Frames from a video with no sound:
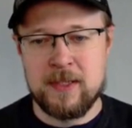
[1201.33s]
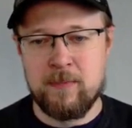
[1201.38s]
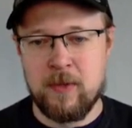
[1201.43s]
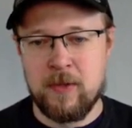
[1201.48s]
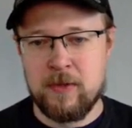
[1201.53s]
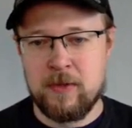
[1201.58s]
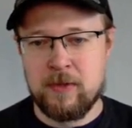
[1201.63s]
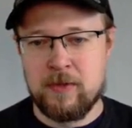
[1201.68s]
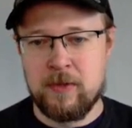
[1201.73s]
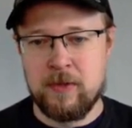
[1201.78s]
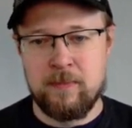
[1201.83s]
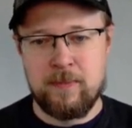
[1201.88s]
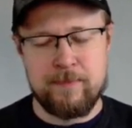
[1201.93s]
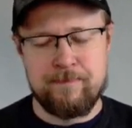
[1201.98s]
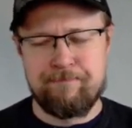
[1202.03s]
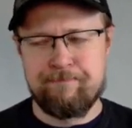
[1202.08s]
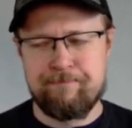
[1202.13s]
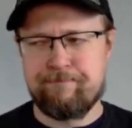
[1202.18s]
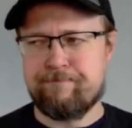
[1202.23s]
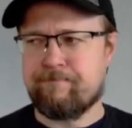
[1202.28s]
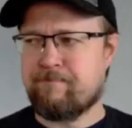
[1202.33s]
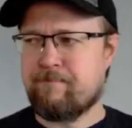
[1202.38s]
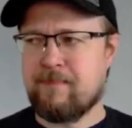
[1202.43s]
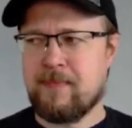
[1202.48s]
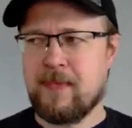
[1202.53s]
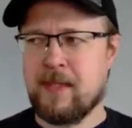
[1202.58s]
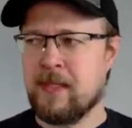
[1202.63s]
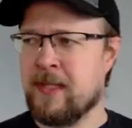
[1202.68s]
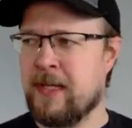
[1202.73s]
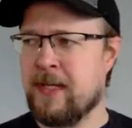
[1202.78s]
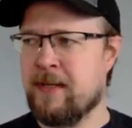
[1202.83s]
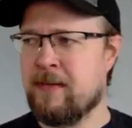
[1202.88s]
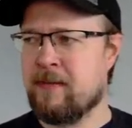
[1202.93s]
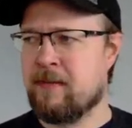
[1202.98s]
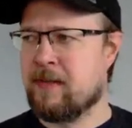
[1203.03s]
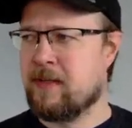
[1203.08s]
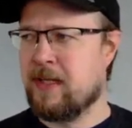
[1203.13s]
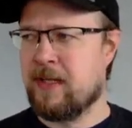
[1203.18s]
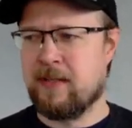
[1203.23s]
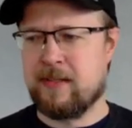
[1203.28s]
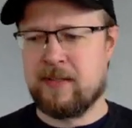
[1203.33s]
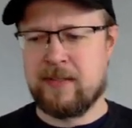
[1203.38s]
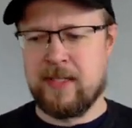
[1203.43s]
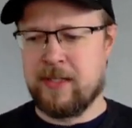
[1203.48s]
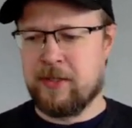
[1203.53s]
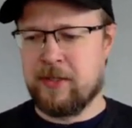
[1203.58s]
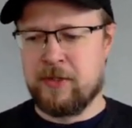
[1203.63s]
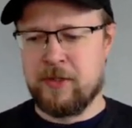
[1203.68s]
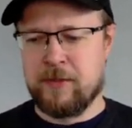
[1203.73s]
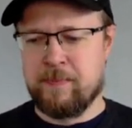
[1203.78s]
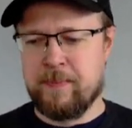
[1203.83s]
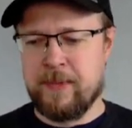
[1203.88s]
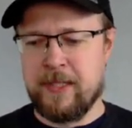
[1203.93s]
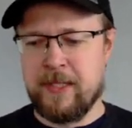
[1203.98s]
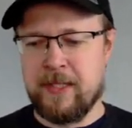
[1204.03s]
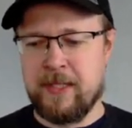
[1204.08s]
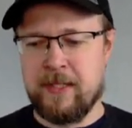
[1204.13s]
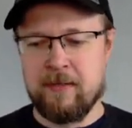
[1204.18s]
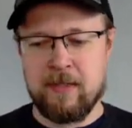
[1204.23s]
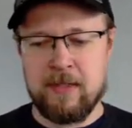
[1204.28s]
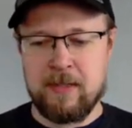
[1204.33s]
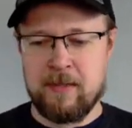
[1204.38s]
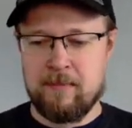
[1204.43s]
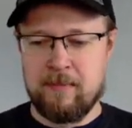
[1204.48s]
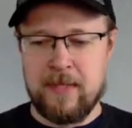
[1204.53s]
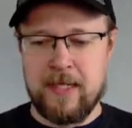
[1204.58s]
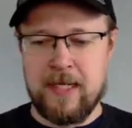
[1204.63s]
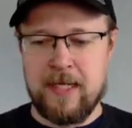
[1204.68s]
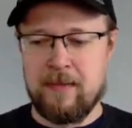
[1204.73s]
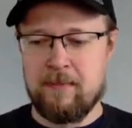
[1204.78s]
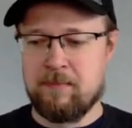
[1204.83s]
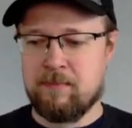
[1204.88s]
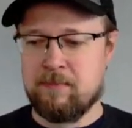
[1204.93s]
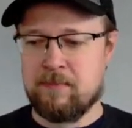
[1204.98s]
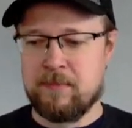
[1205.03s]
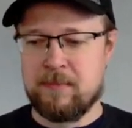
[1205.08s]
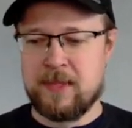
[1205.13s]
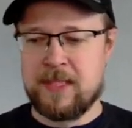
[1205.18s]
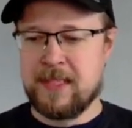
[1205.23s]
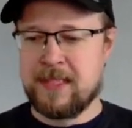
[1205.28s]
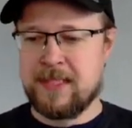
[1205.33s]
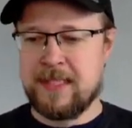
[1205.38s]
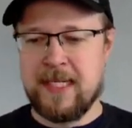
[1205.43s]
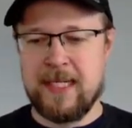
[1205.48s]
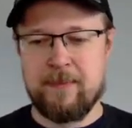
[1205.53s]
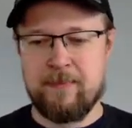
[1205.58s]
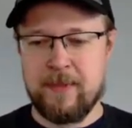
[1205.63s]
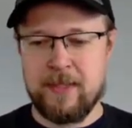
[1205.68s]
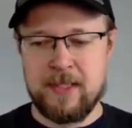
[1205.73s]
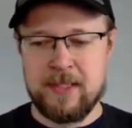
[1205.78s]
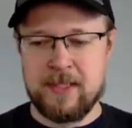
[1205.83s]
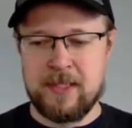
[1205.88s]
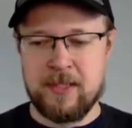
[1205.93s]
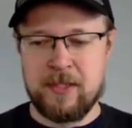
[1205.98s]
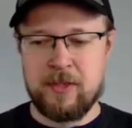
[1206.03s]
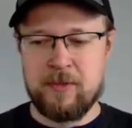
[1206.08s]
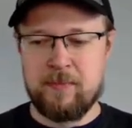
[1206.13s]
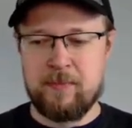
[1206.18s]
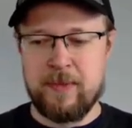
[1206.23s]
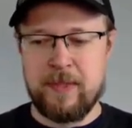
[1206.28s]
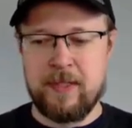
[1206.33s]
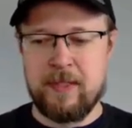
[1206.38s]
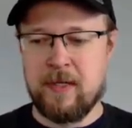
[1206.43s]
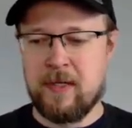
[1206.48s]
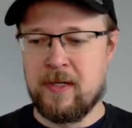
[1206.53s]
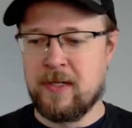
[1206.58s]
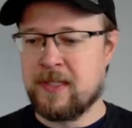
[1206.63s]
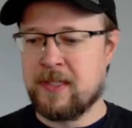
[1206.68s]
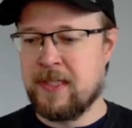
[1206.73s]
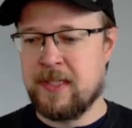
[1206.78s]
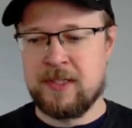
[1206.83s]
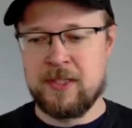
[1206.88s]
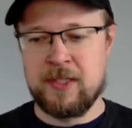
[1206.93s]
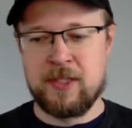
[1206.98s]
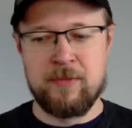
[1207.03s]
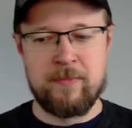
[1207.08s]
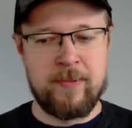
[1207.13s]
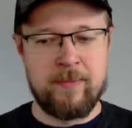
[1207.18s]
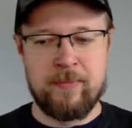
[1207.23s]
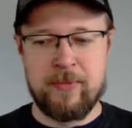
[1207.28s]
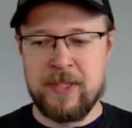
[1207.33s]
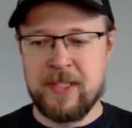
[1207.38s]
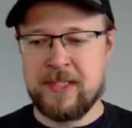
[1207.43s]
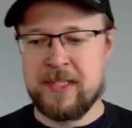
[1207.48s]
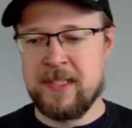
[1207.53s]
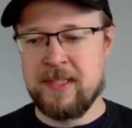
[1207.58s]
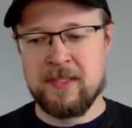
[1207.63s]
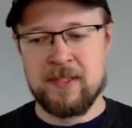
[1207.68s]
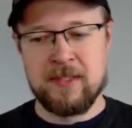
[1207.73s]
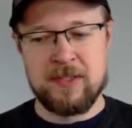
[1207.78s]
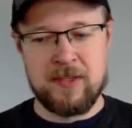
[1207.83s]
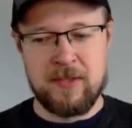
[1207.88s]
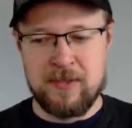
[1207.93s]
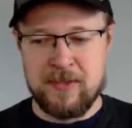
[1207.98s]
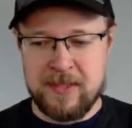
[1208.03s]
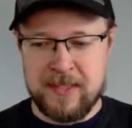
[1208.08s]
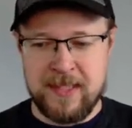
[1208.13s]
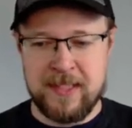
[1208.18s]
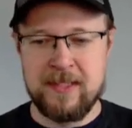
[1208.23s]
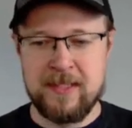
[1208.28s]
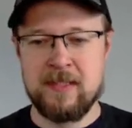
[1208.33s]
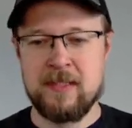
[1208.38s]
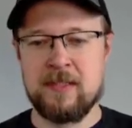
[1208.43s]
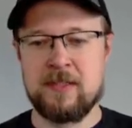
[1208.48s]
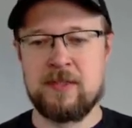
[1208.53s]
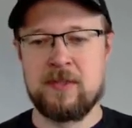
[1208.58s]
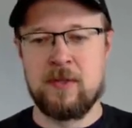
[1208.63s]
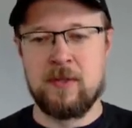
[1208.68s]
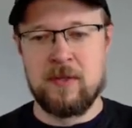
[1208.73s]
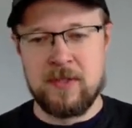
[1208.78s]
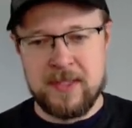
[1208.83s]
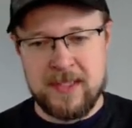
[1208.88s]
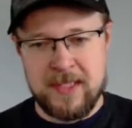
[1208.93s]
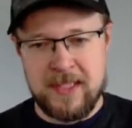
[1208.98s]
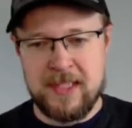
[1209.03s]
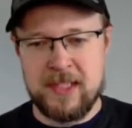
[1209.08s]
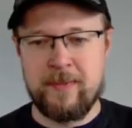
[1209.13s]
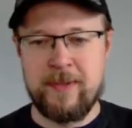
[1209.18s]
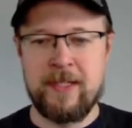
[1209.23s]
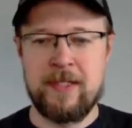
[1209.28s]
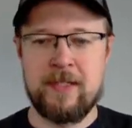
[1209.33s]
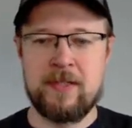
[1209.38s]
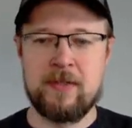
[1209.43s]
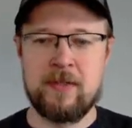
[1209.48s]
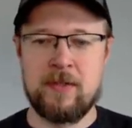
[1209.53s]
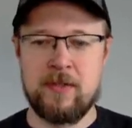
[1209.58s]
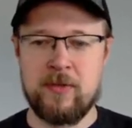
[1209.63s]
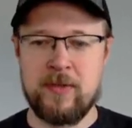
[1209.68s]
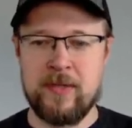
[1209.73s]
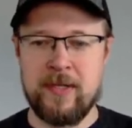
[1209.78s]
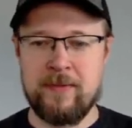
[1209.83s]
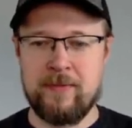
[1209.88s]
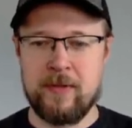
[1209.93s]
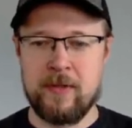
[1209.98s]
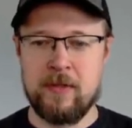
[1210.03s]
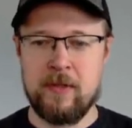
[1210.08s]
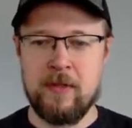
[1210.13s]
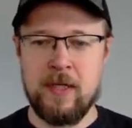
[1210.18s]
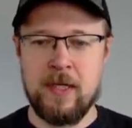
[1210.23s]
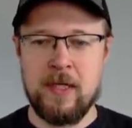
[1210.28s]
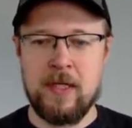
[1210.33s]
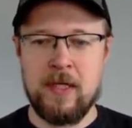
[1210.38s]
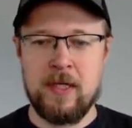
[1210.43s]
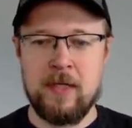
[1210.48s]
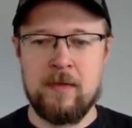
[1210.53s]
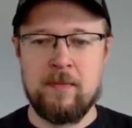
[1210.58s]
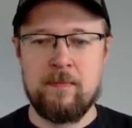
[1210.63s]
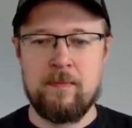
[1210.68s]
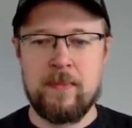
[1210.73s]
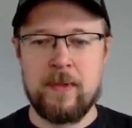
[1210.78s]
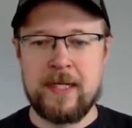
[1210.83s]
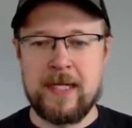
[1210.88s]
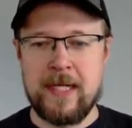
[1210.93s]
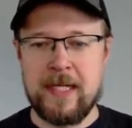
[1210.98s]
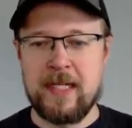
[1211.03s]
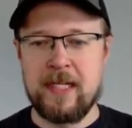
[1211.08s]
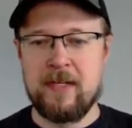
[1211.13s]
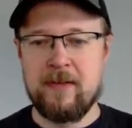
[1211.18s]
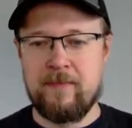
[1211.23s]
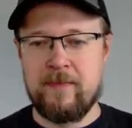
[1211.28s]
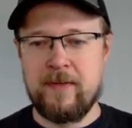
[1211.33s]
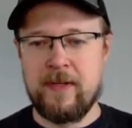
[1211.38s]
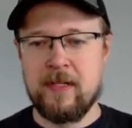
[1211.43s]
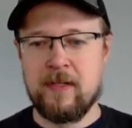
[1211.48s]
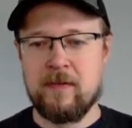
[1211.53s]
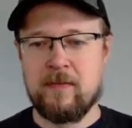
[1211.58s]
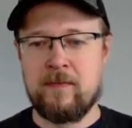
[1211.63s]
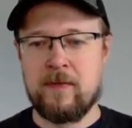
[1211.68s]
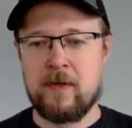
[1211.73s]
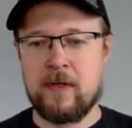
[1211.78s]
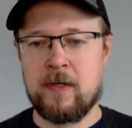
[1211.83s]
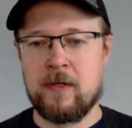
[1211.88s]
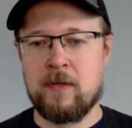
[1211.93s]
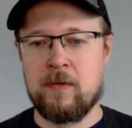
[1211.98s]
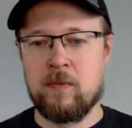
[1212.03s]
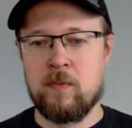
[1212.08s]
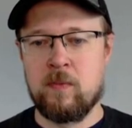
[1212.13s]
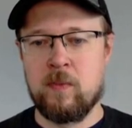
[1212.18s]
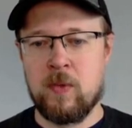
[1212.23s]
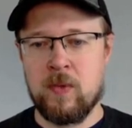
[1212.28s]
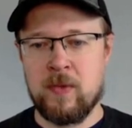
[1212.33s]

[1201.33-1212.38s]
smaller group, then it could be sysadmins, it could be architects, it could be pre-sales or sales or C-suite or whoever. But getting a feel for